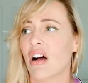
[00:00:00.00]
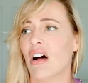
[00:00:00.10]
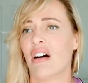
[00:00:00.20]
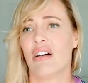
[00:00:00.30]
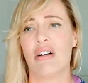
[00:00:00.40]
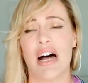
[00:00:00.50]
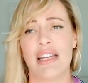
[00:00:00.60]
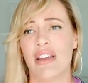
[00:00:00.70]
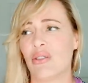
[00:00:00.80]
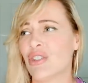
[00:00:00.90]
oh i
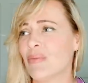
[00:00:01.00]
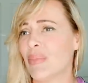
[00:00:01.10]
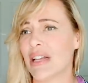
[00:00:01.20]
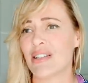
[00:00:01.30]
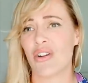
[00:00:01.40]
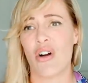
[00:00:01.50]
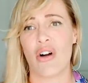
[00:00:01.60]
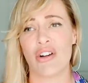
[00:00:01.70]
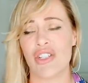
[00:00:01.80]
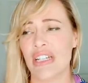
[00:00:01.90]
know just bless her
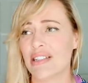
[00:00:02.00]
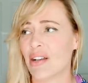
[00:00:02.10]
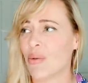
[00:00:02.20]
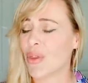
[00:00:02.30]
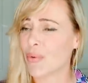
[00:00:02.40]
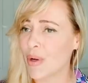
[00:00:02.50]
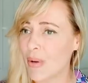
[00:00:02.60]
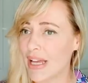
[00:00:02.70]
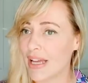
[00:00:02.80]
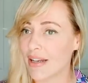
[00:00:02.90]
heart she is going through
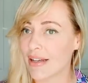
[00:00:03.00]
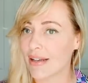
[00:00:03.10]
it